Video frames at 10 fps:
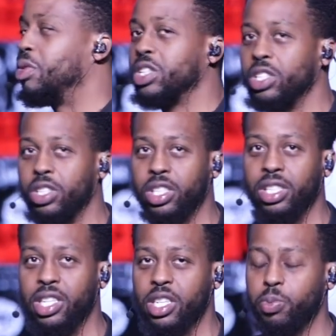I want you to
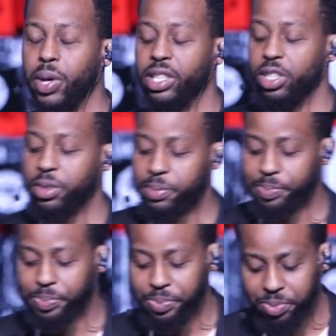see this picture.
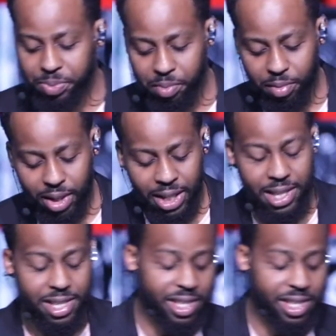This